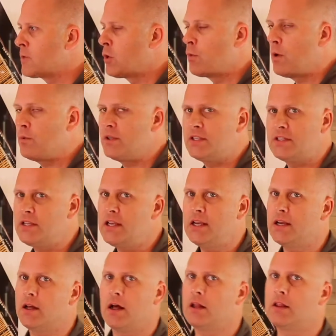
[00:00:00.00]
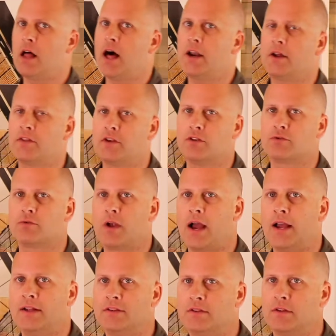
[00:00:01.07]
what we see a lot on these
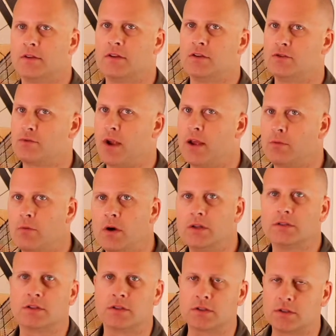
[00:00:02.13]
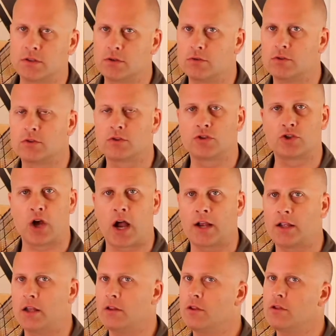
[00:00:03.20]
ride ones is students
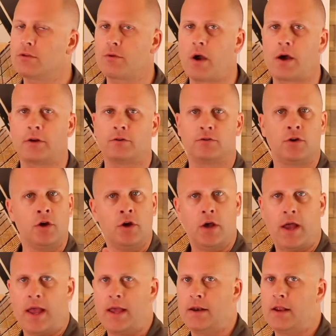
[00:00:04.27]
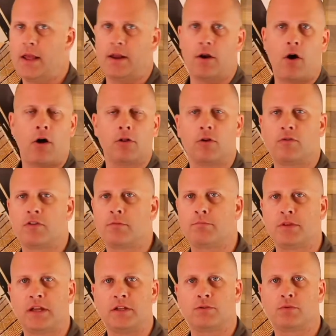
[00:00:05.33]
jockeying the throttles and all over the
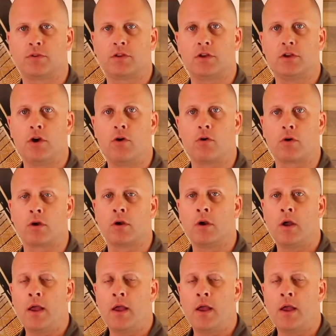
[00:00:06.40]
place with the yoke.